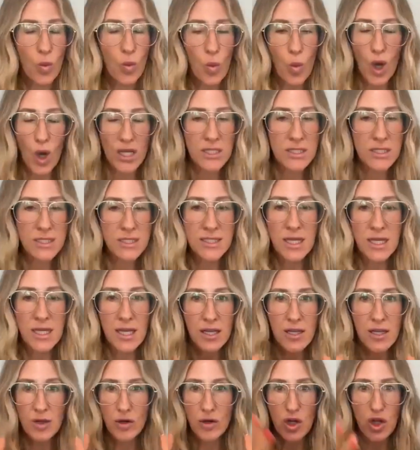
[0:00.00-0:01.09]
Once
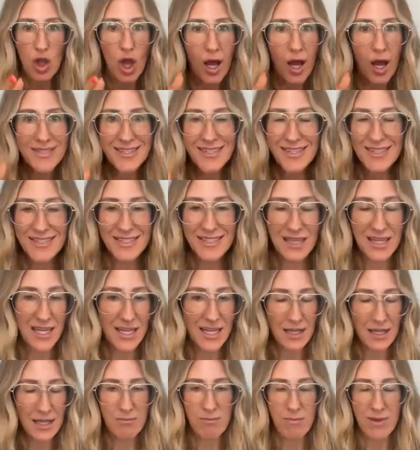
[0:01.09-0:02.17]
your closet is
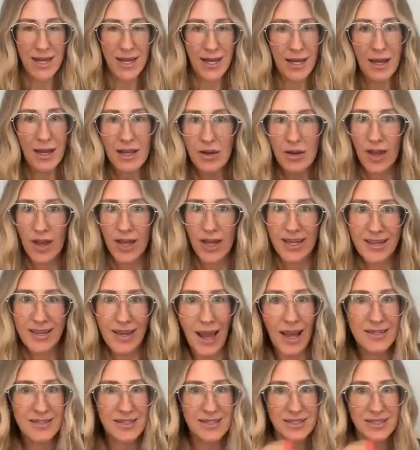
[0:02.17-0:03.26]
lean and mean, you're like,
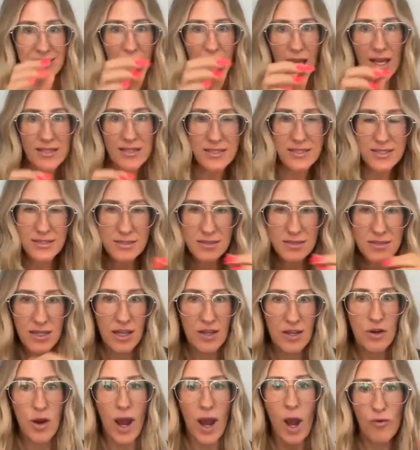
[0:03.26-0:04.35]
yes, yes,
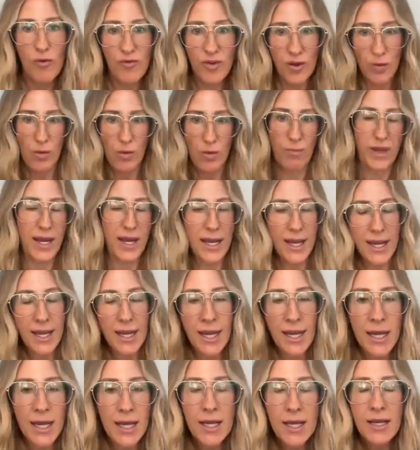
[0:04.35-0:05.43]
and your outfit
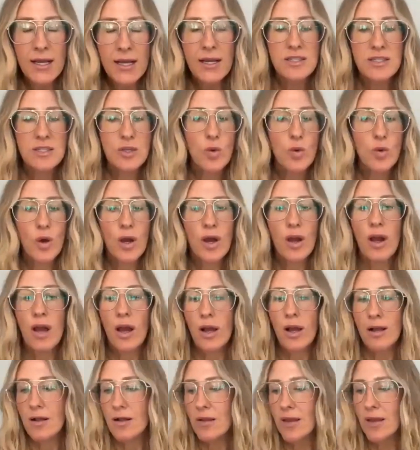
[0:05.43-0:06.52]
repeating. So
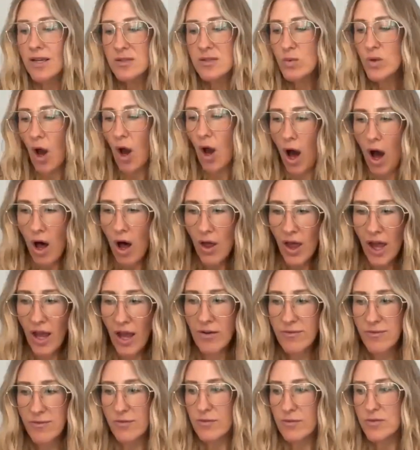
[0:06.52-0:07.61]
these we all
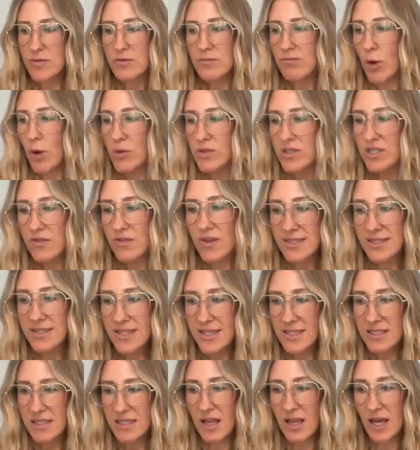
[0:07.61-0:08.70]
have, most of us
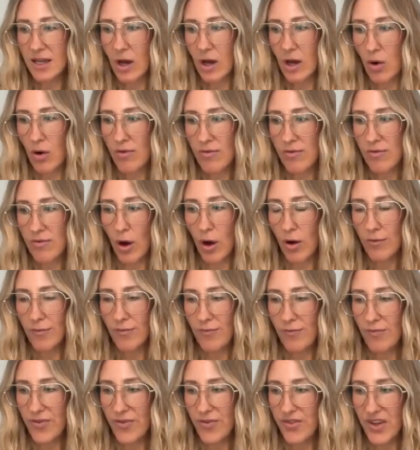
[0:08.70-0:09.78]
need to let go of
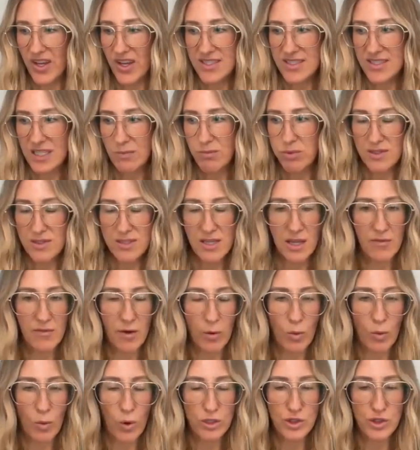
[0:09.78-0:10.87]
60% of
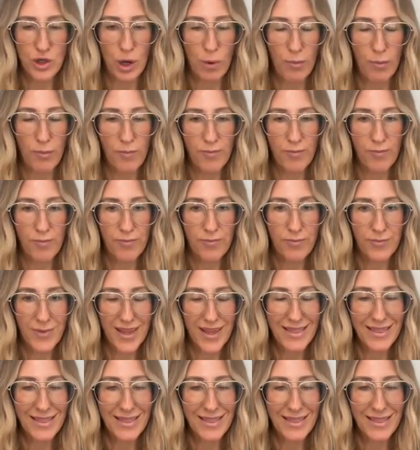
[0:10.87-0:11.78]
our wardrobe, at